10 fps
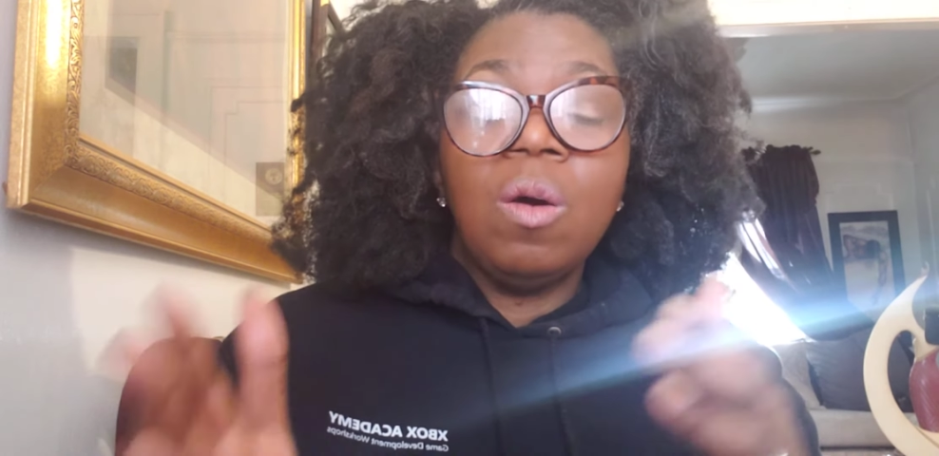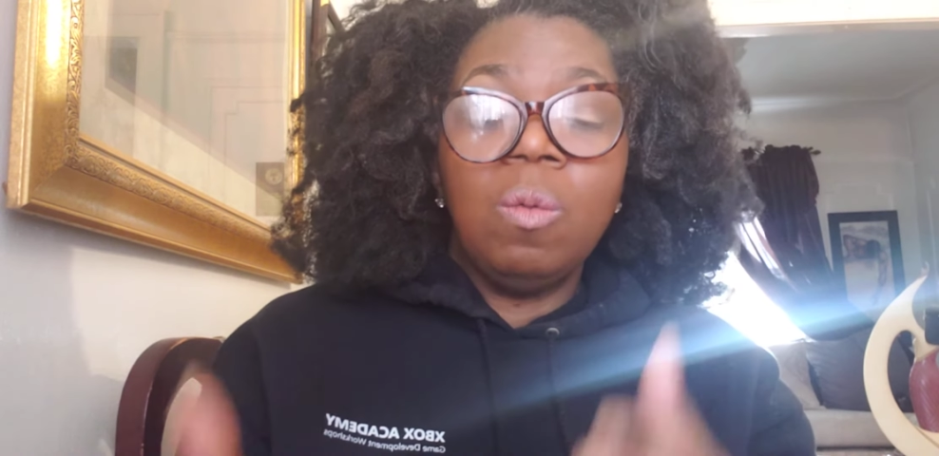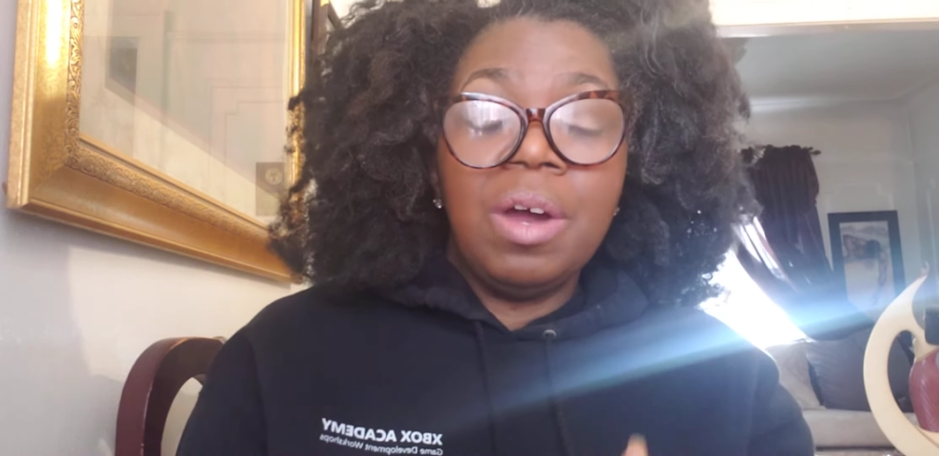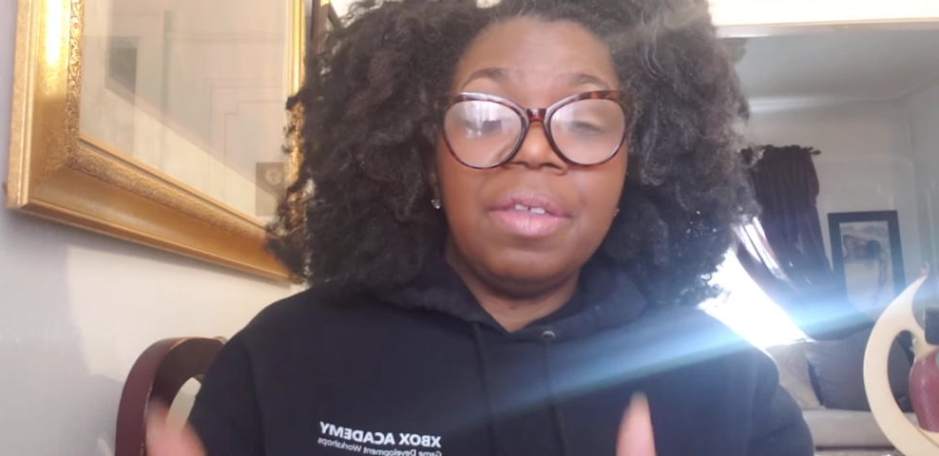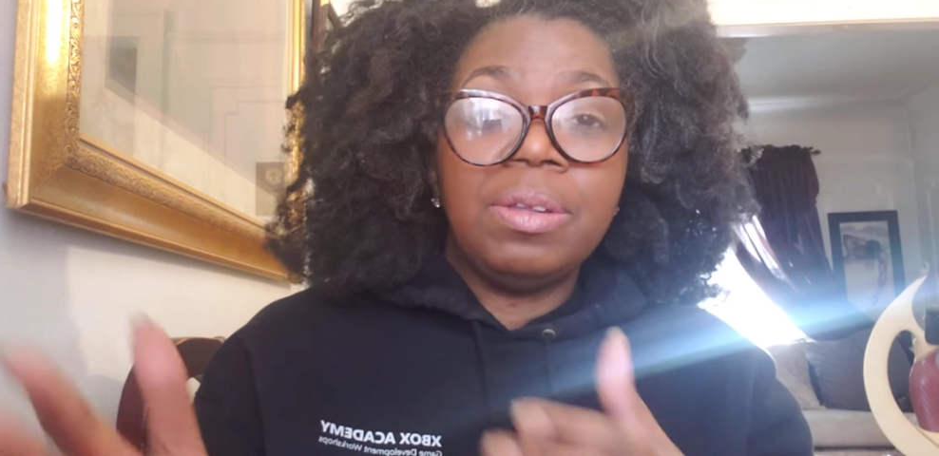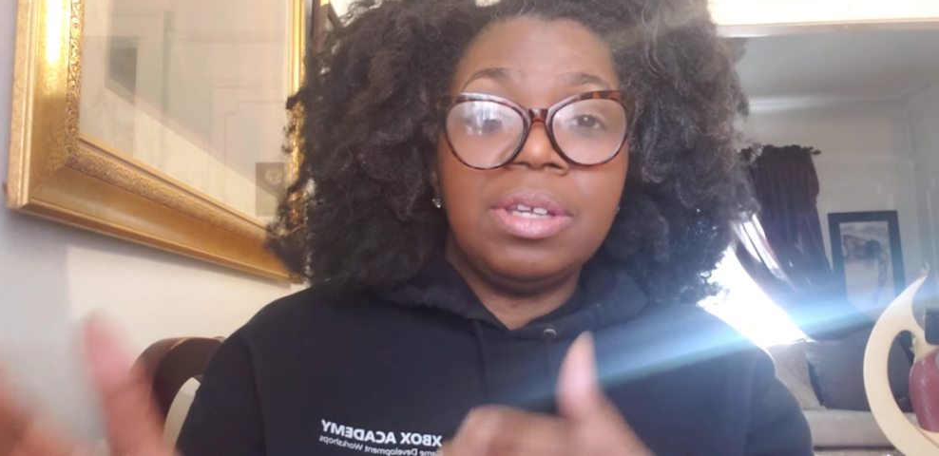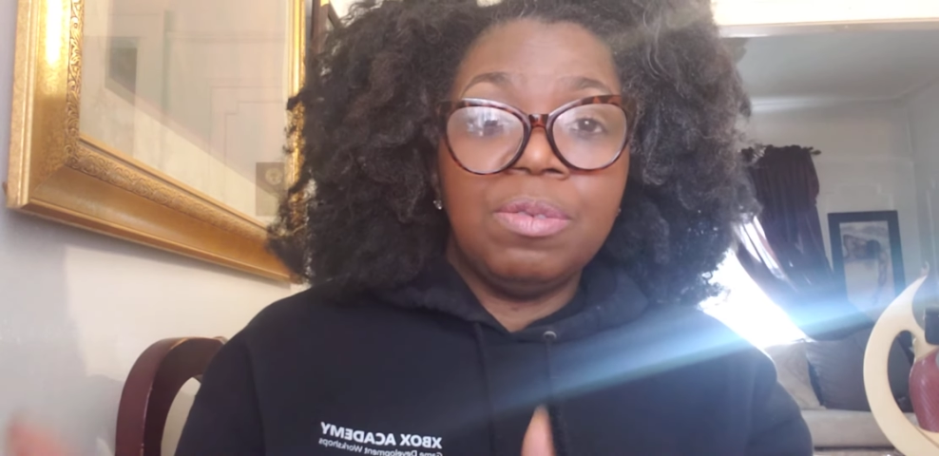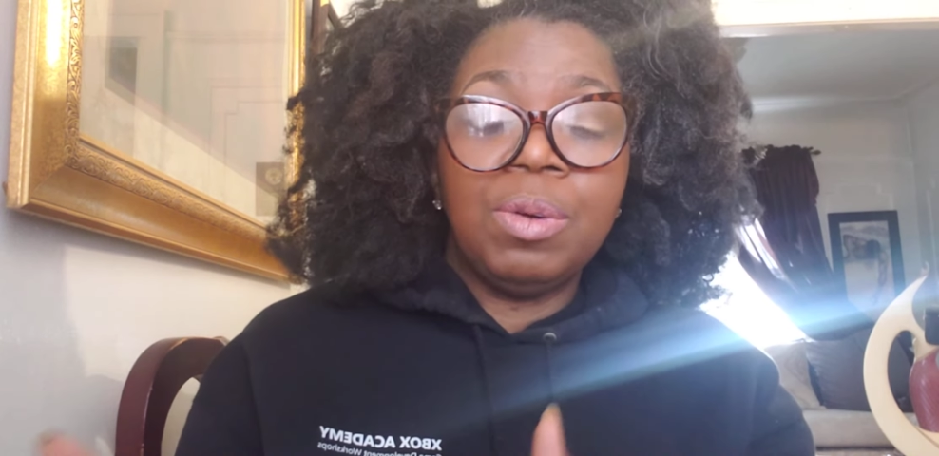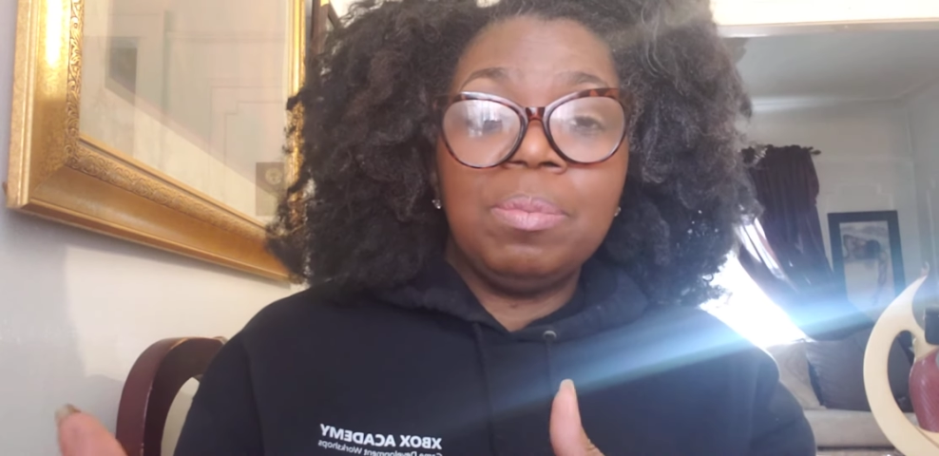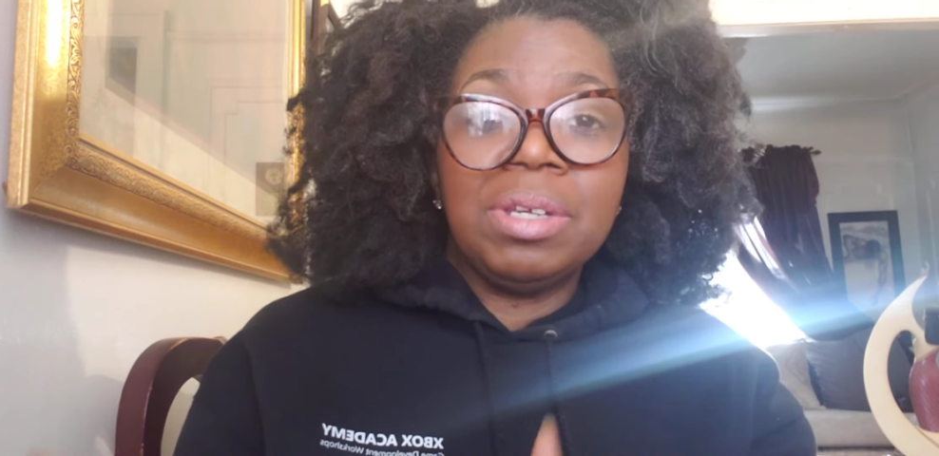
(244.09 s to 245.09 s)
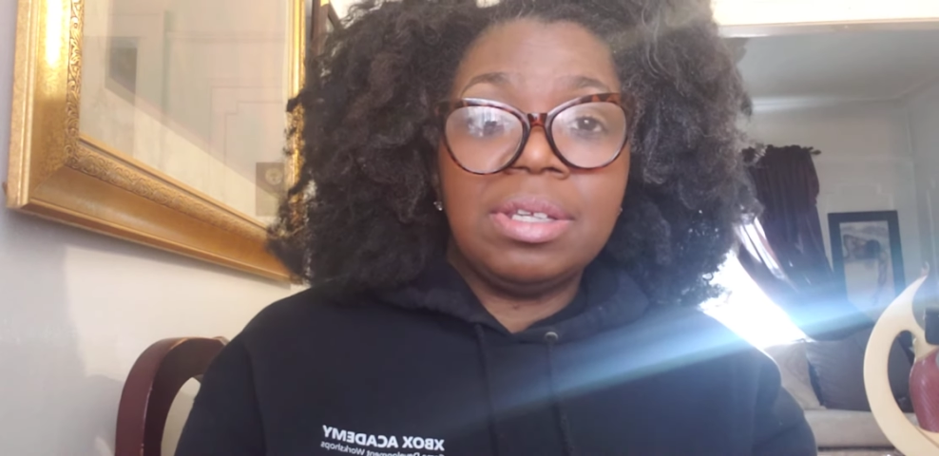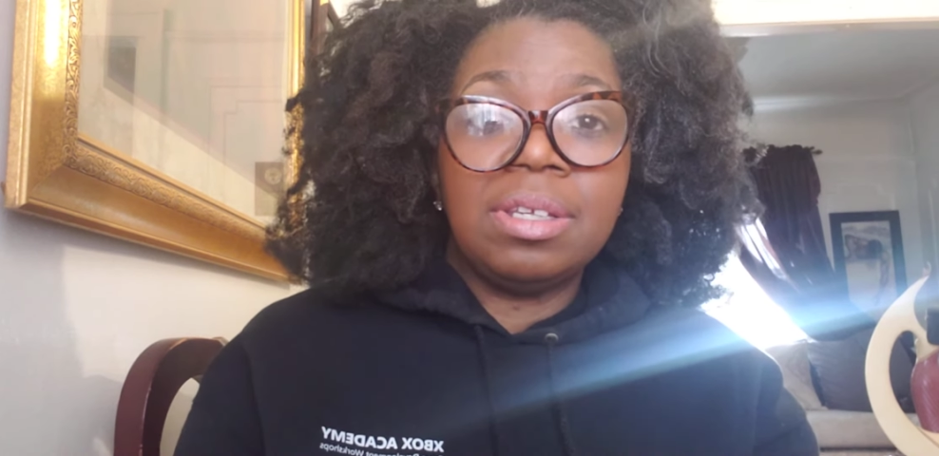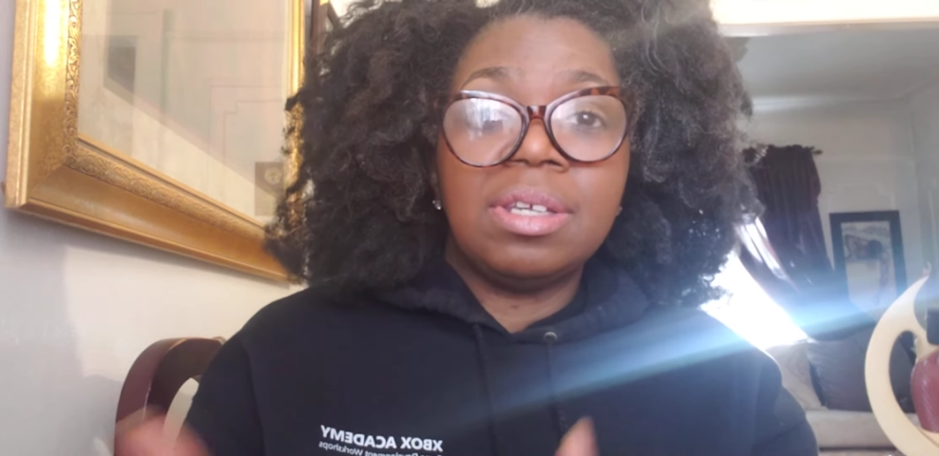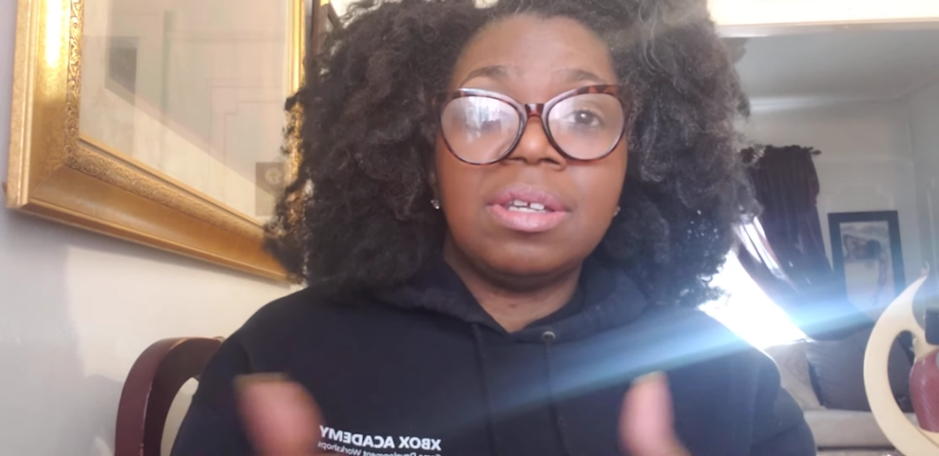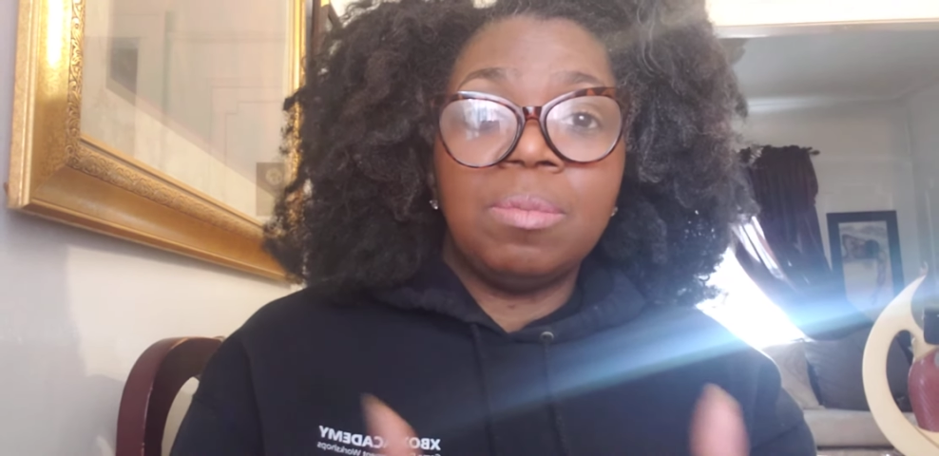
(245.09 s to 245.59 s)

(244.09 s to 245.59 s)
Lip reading: with different businesses